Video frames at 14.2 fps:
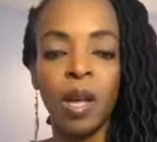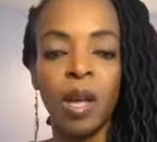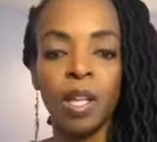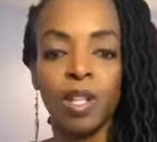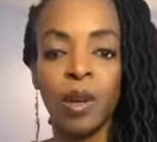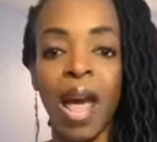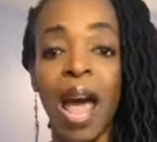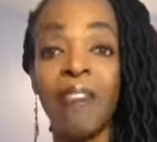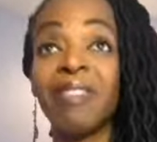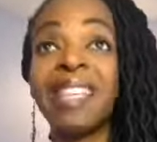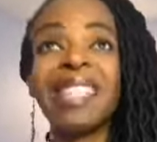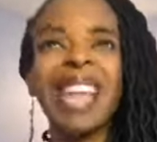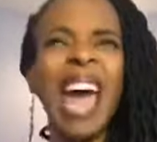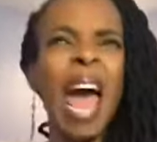to have,
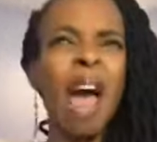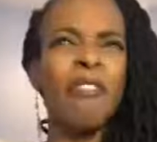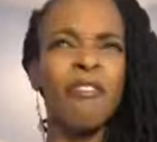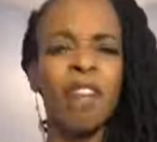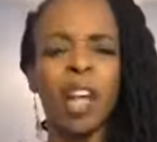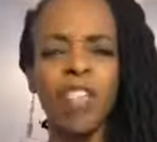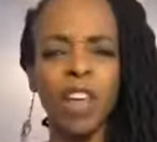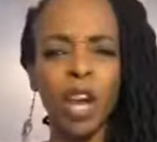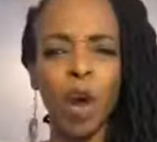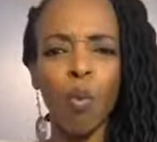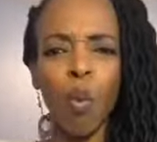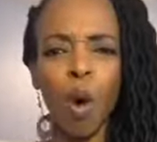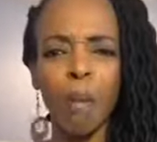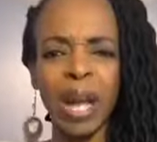this Africa that I
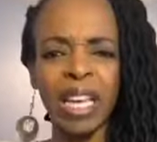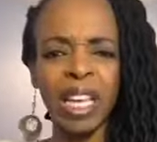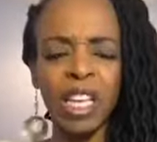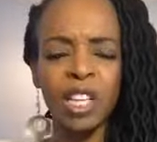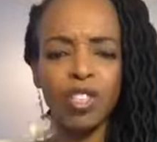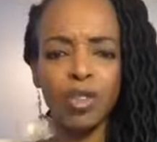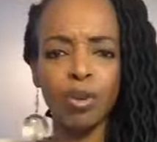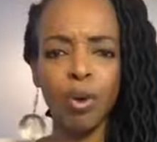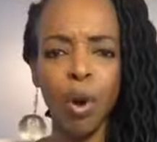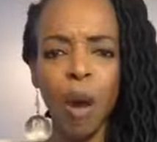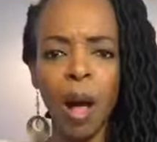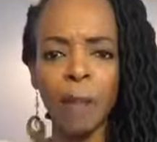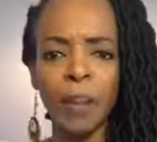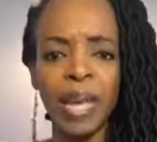want my kids to grow
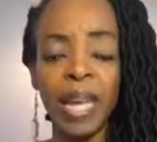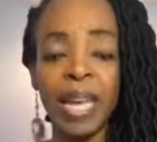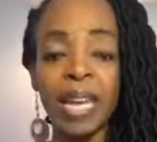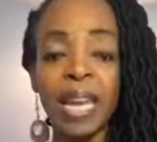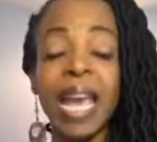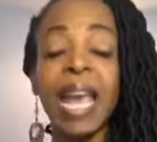up in,